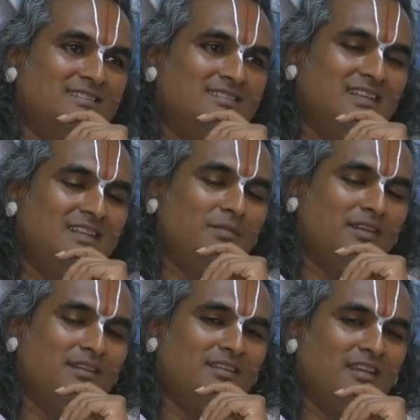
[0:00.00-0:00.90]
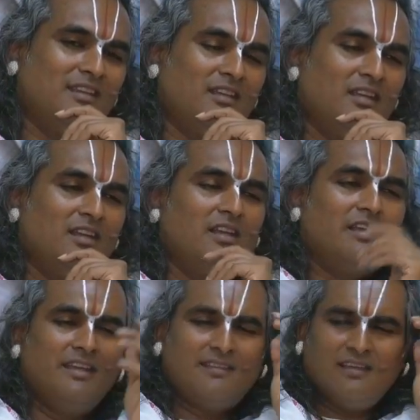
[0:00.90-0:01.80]
And mother said,
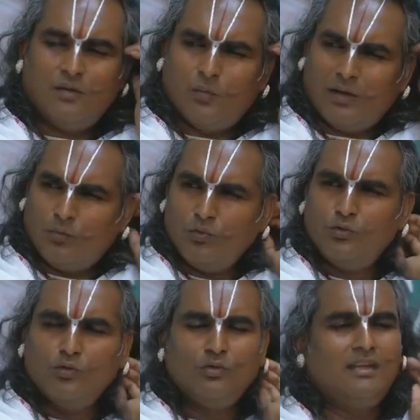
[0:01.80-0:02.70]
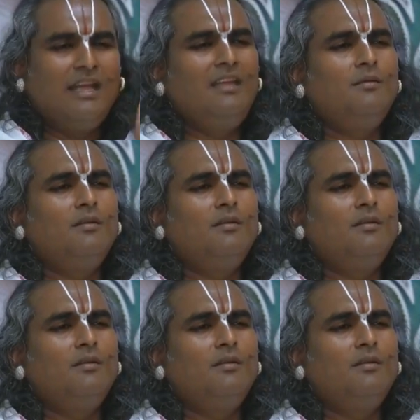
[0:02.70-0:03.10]
"Listen, what would you gain?